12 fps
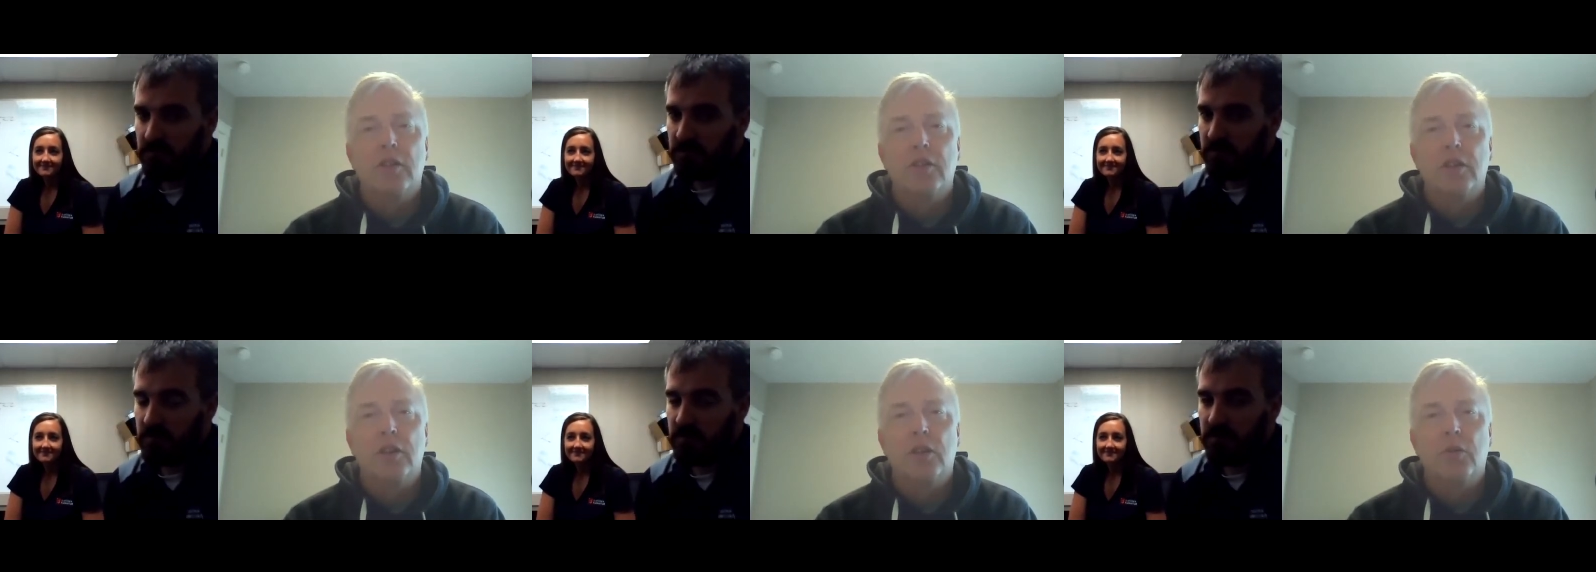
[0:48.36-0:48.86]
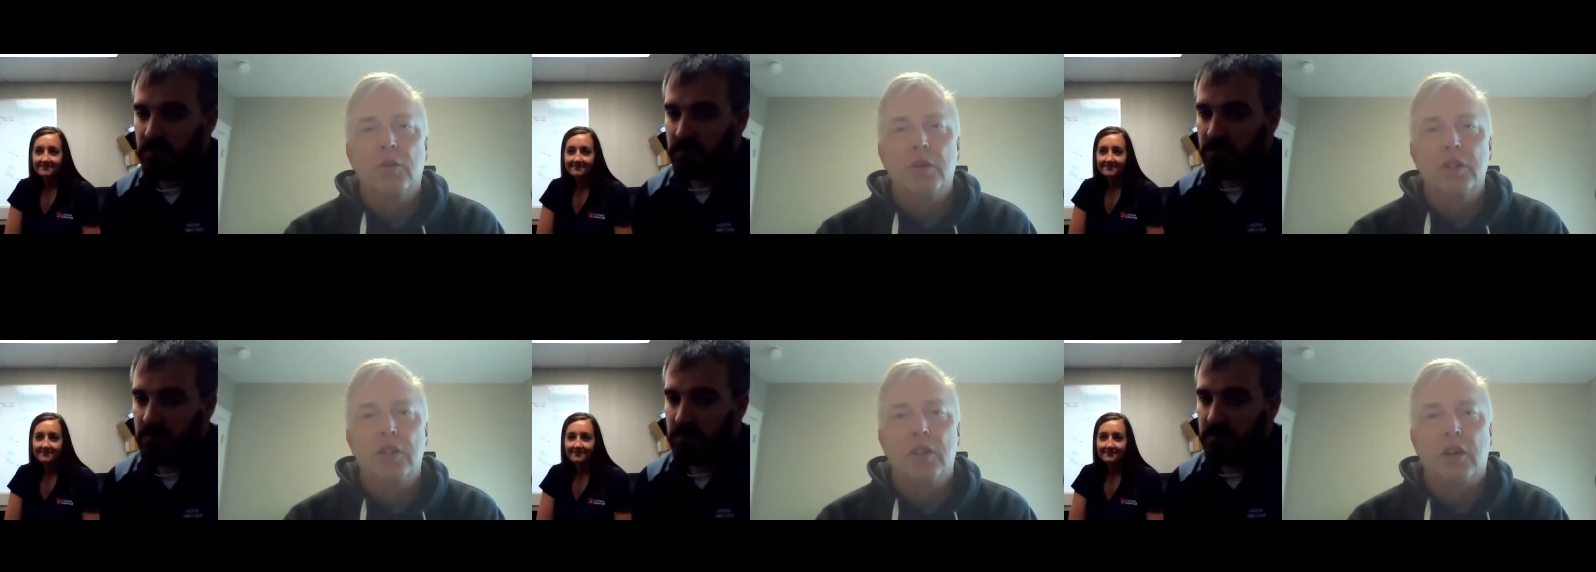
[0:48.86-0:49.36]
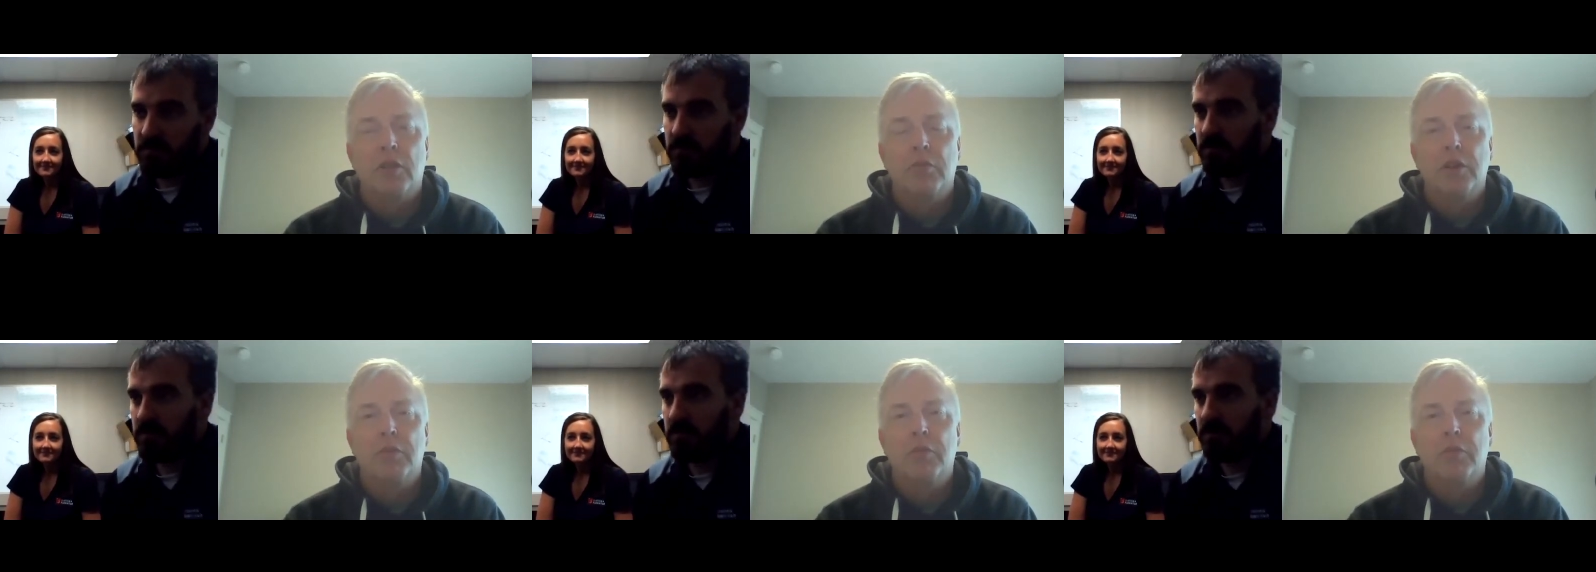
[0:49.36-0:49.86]
Speaker 1: here when we start
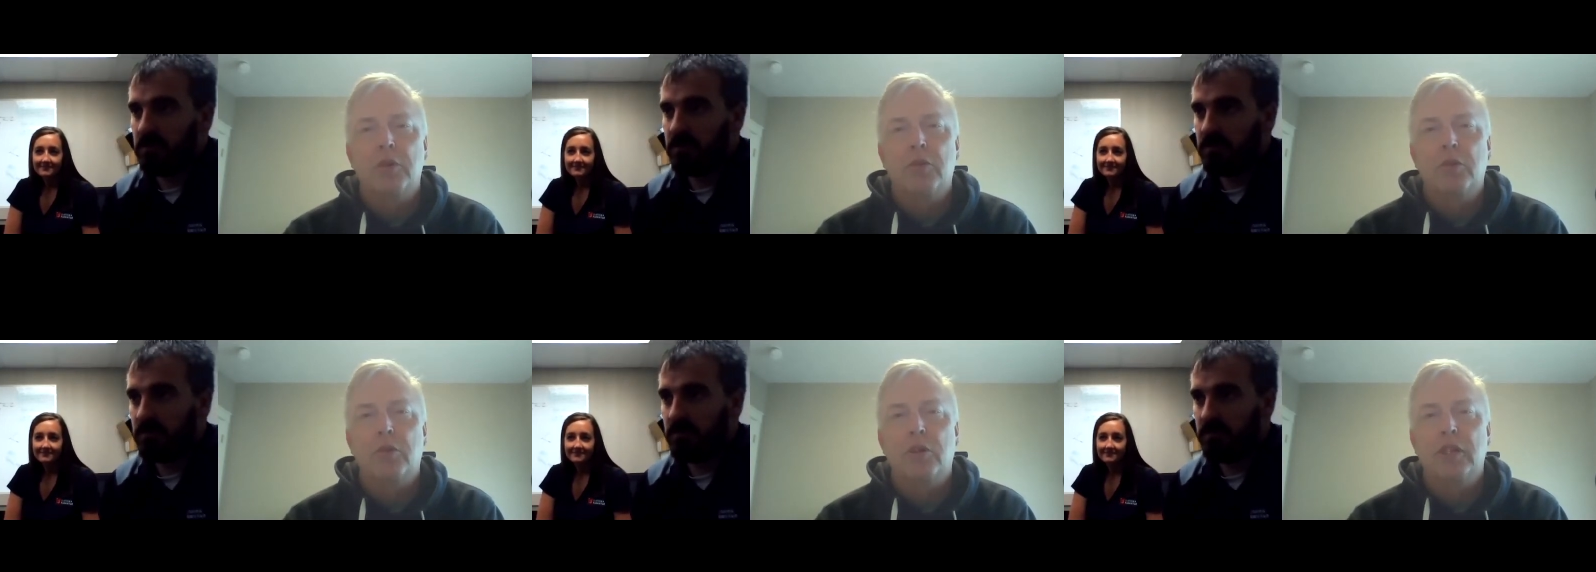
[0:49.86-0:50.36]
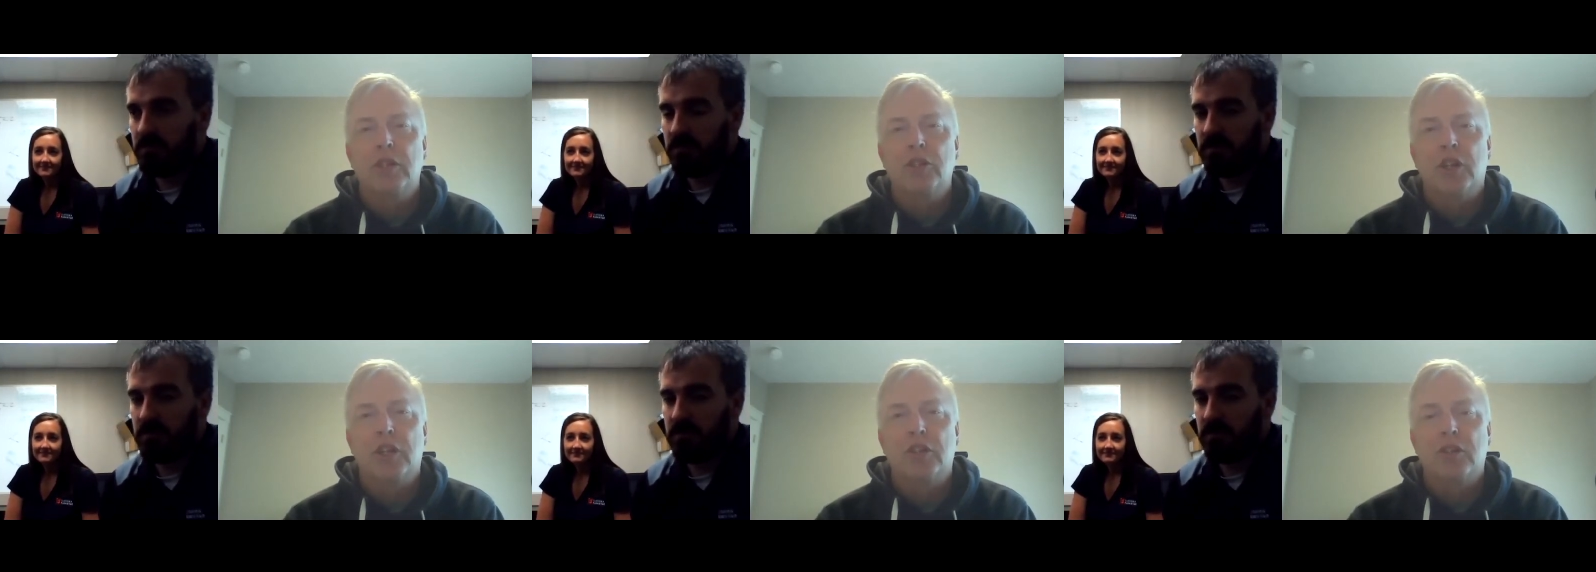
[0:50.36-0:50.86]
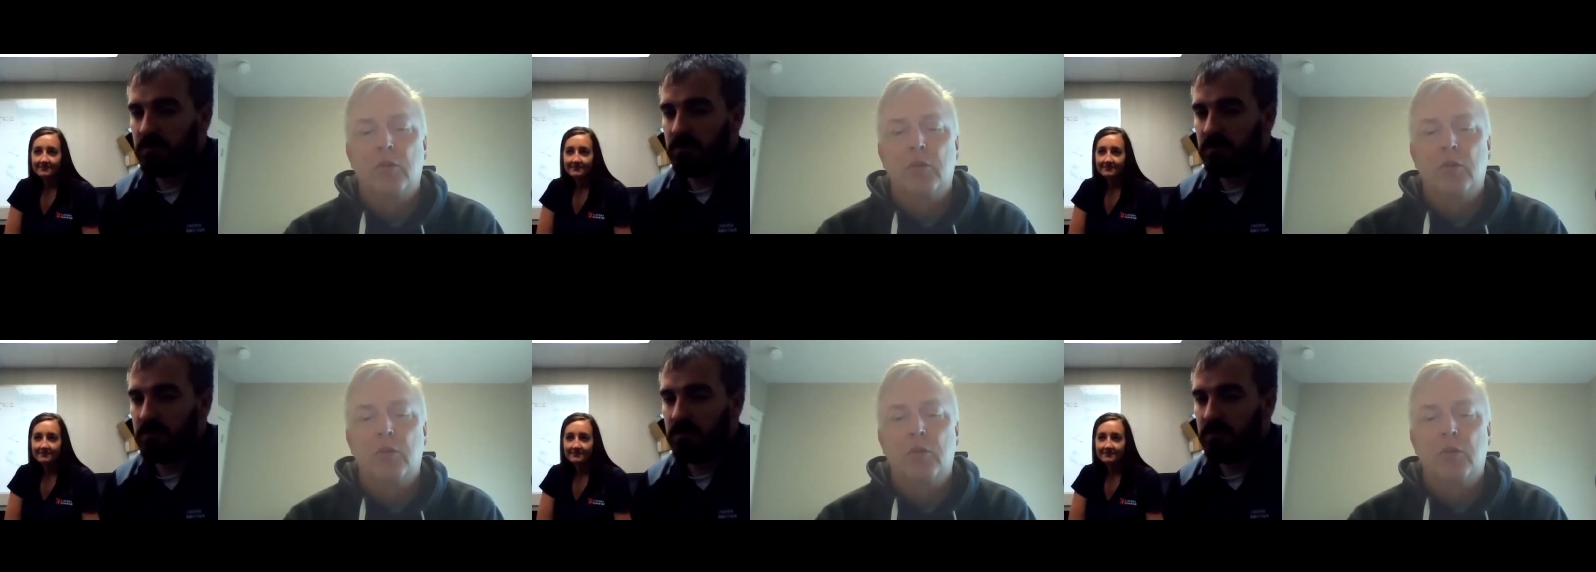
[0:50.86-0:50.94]
manure injection.